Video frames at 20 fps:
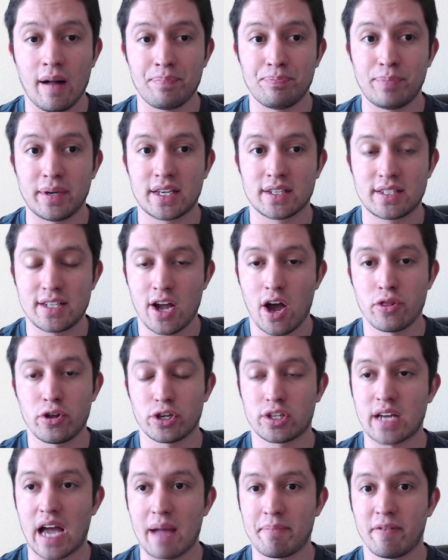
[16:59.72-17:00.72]
Because the other
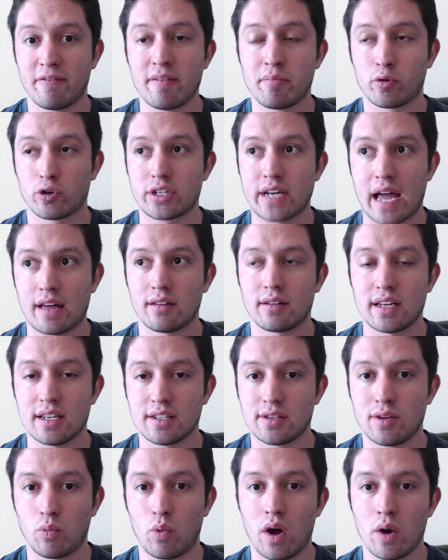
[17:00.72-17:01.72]
type of immortality is
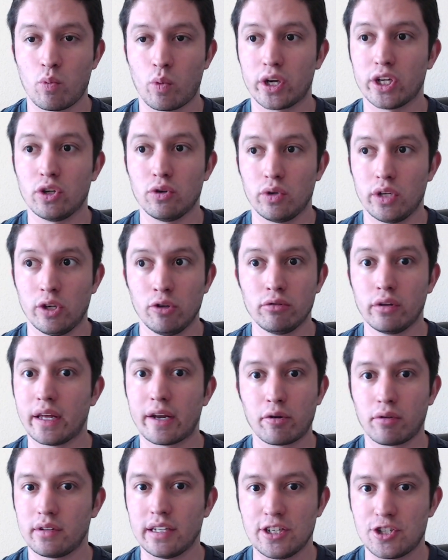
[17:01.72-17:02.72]
the one where you
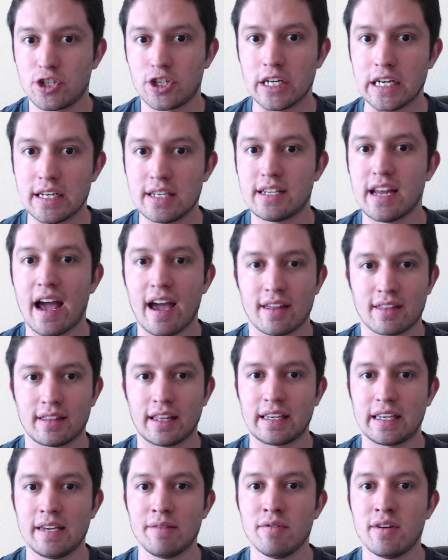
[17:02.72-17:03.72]
literally cheat death.
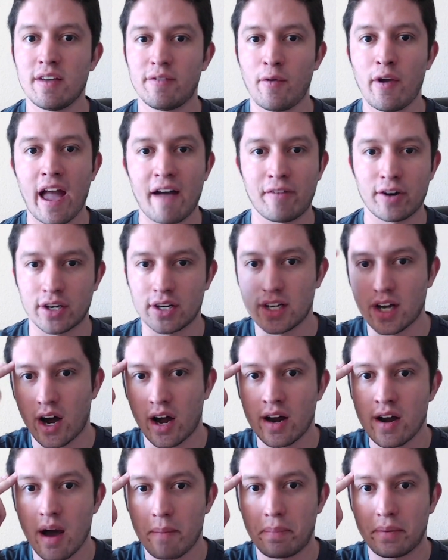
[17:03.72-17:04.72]
Like, even if you have a
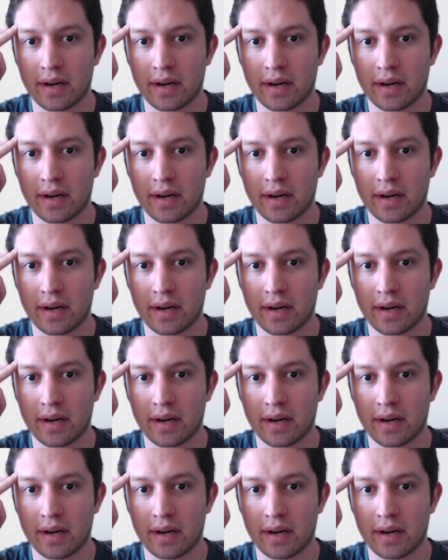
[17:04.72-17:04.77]
gun up